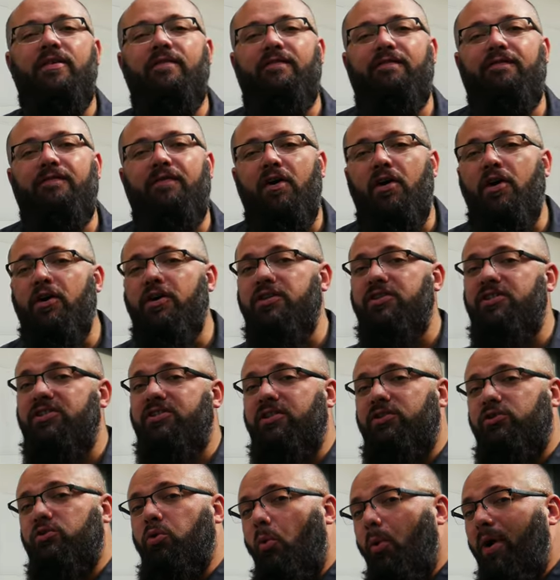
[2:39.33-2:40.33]
the
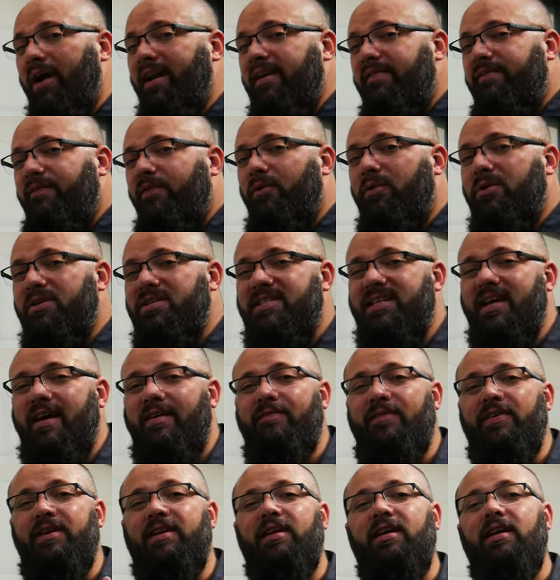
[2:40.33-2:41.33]
first
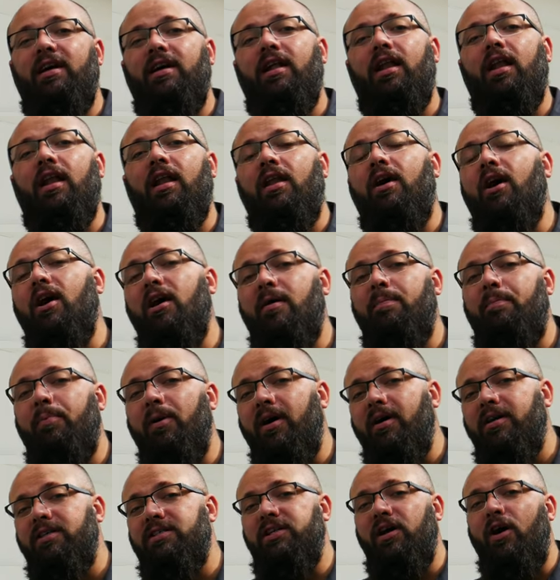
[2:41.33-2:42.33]
24/7
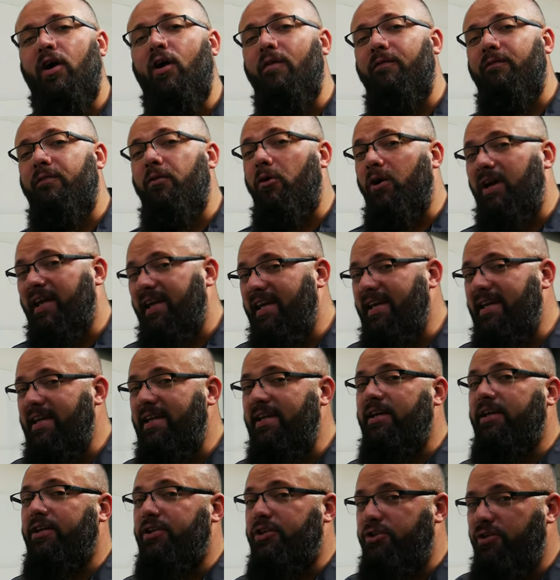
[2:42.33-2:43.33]
Lockbox for
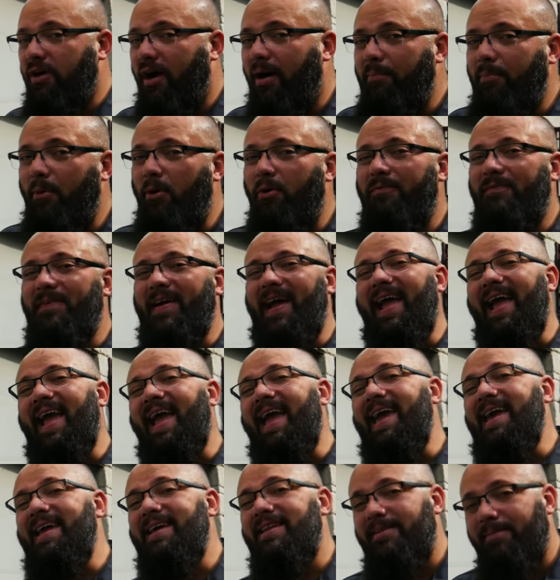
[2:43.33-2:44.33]
key drop-off
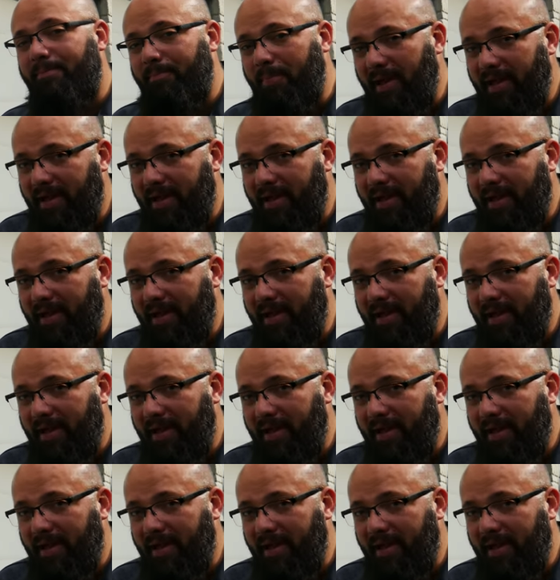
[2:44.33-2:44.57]
and